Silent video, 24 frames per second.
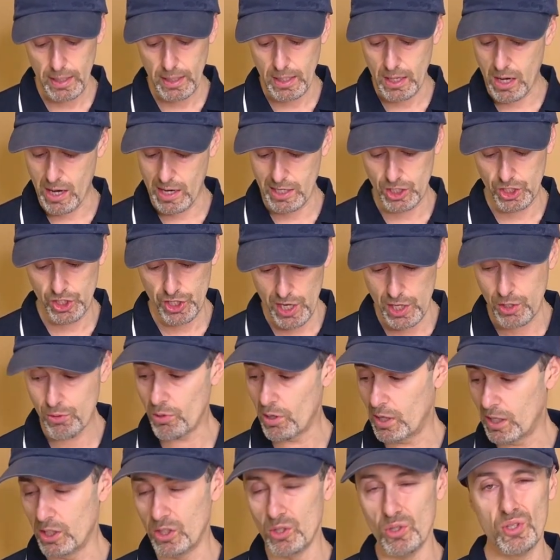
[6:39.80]
I
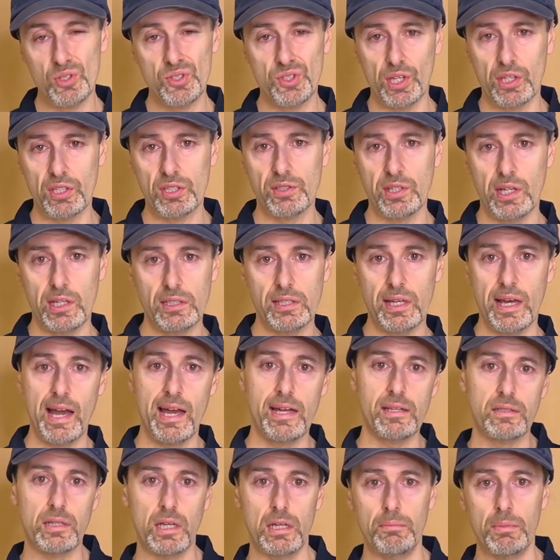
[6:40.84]
generally use 16 to
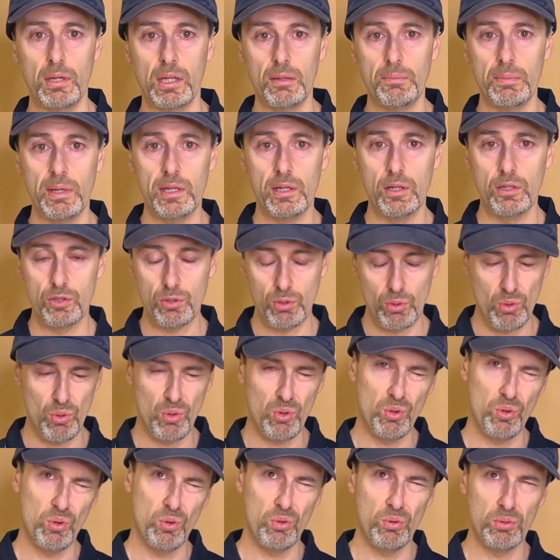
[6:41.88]
18 millimeters,
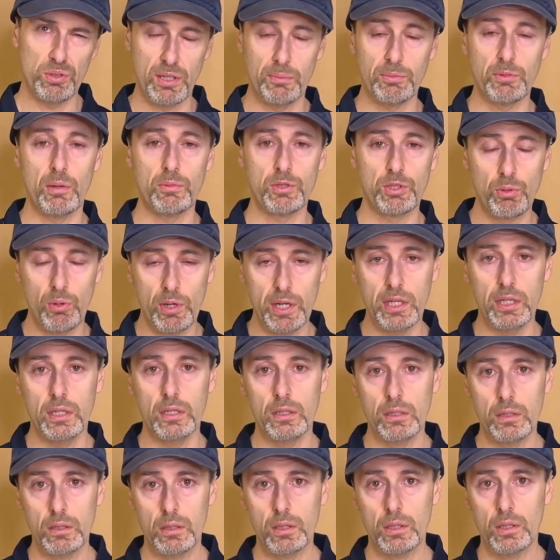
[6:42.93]
or sometimes 20,
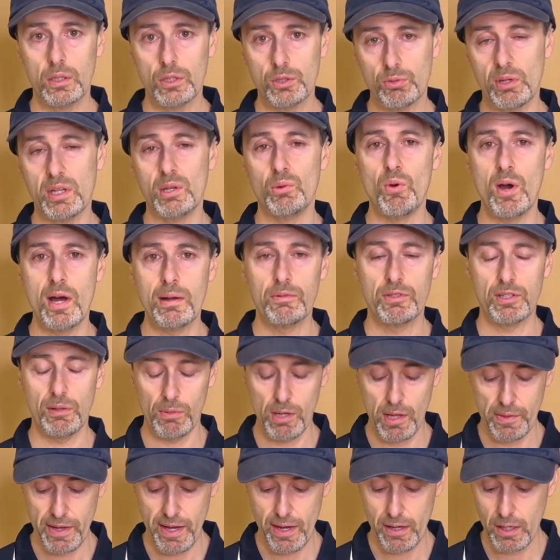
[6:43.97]
21, something
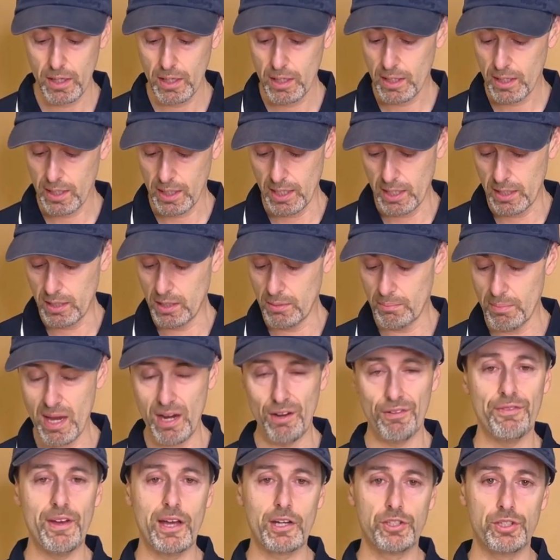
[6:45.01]
like that, in the
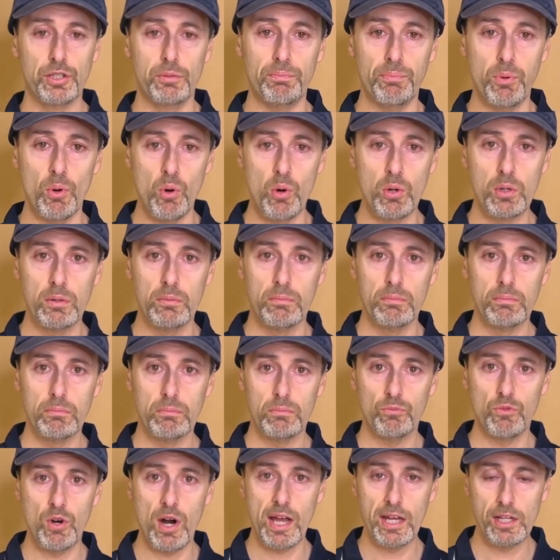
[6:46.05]
manufactured board
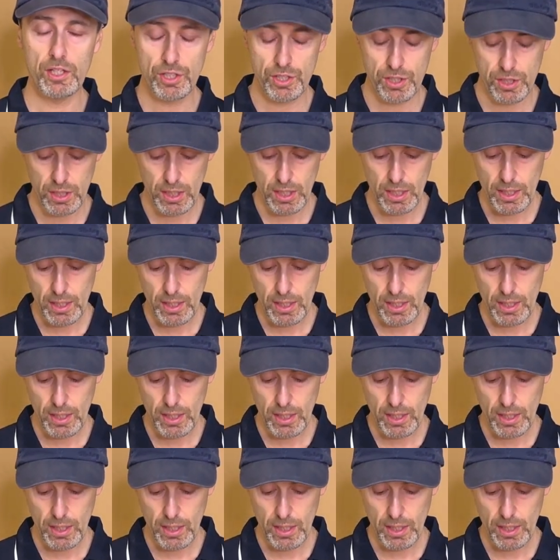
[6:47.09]
range.